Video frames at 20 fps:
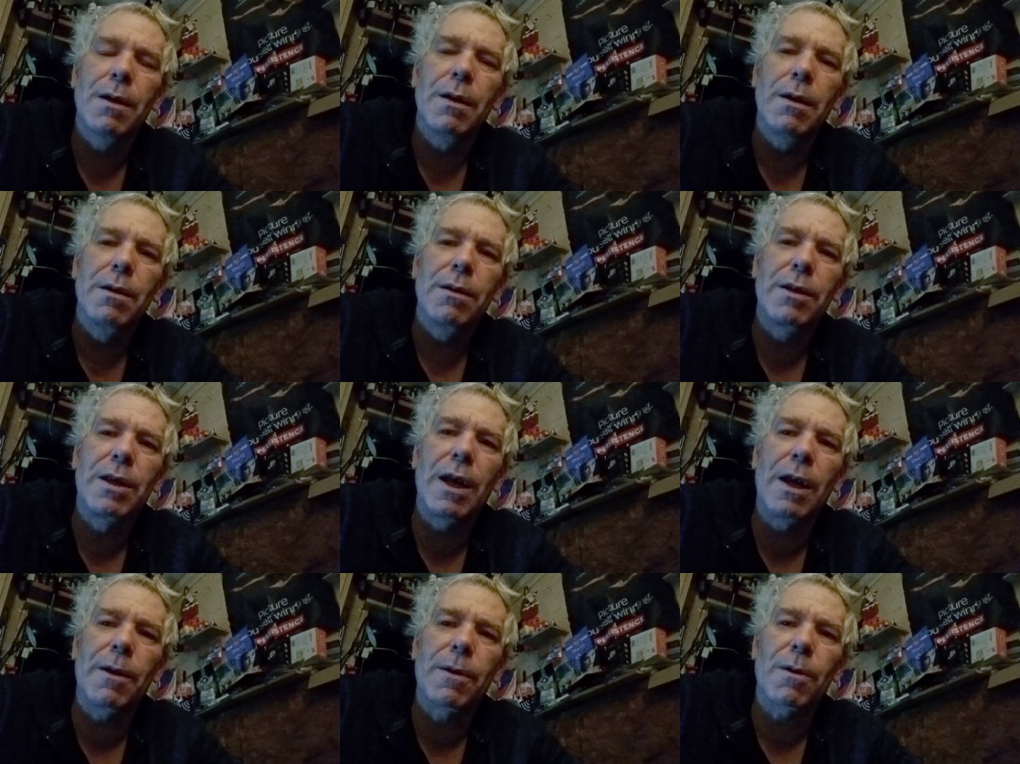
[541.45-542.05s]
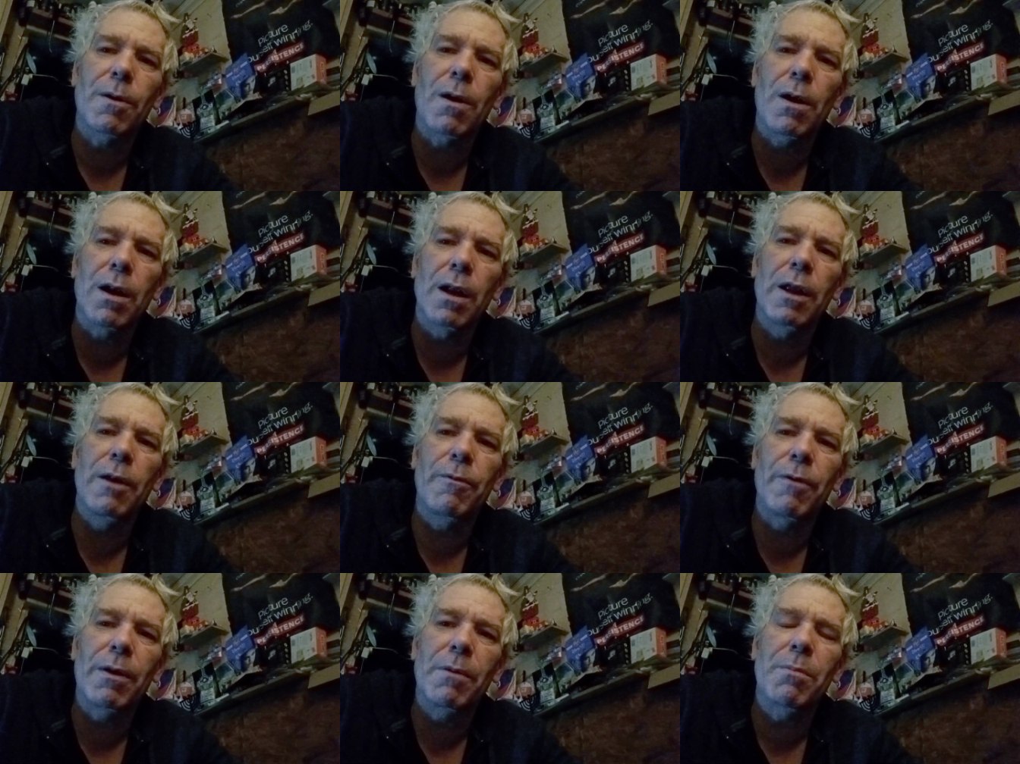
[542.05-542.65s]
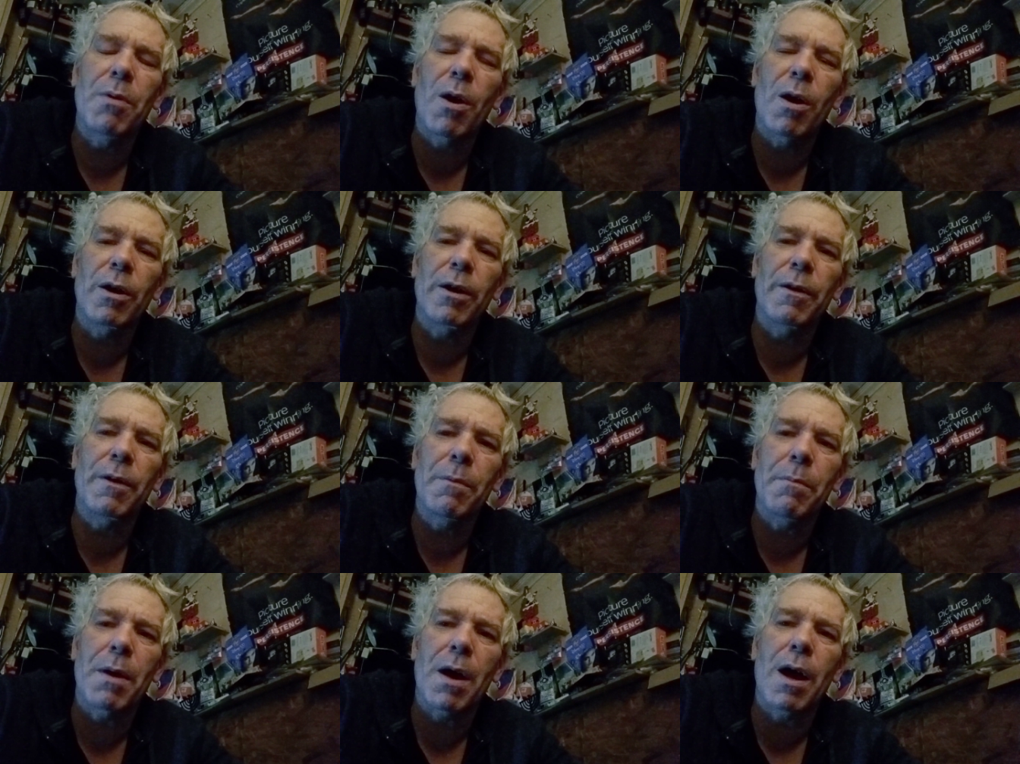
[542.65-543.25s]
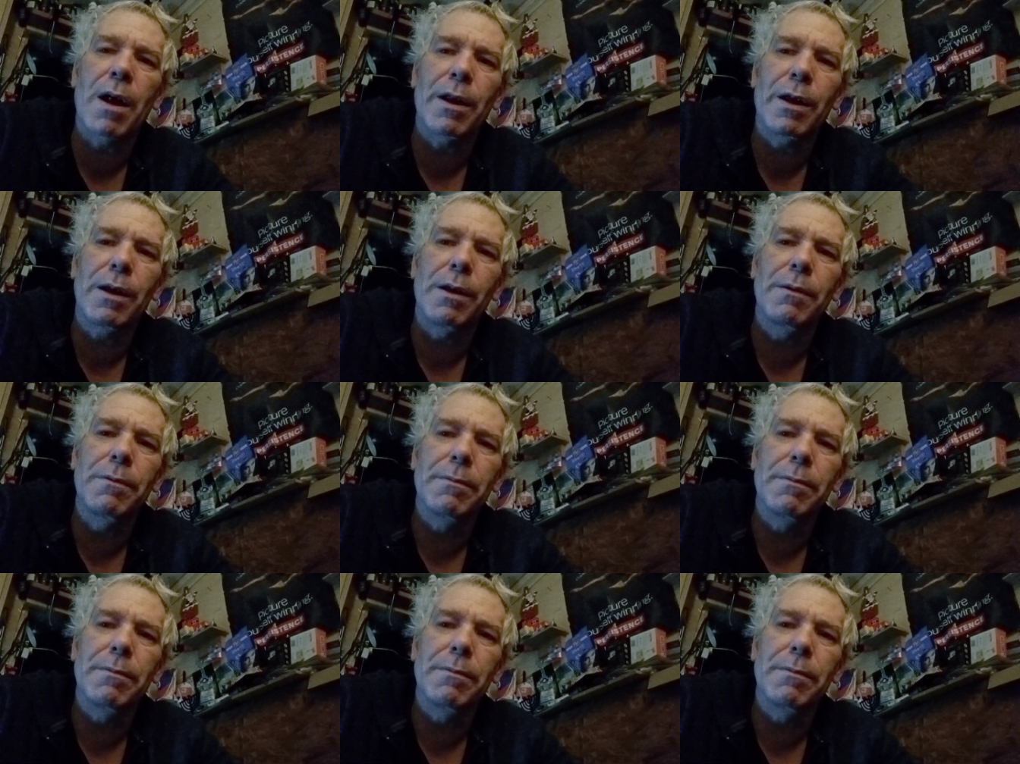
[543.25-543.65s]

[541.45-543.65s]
Teeth are a living part of the body.